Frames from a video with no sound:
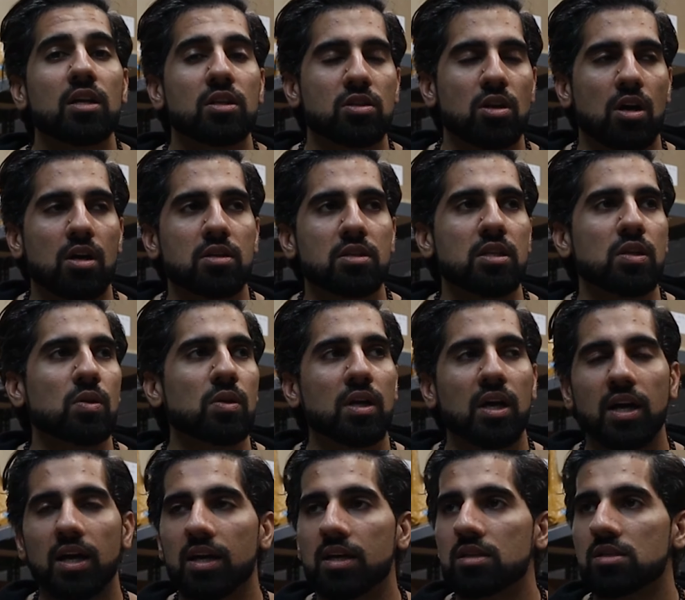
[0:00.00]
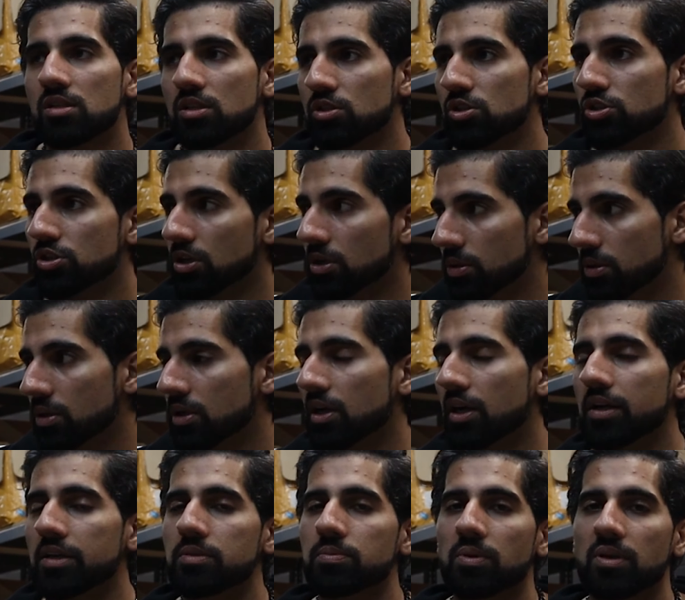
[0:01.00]
talk to you guys and show you
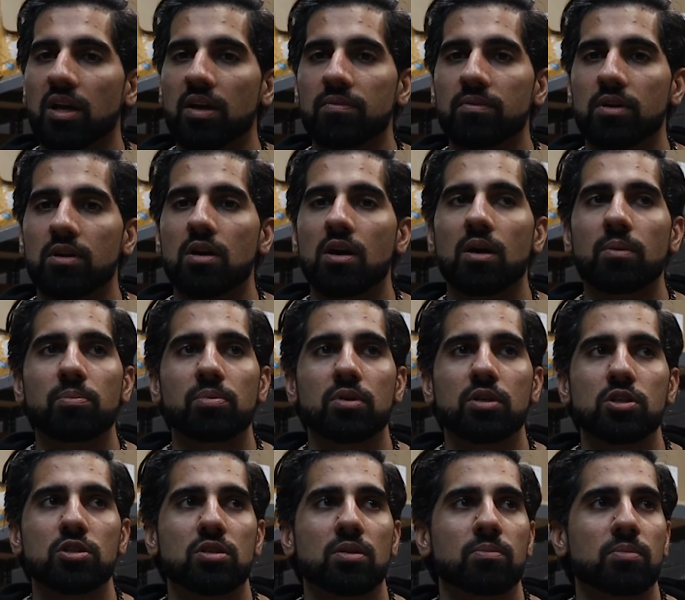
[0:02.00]
guys what I've accomplished.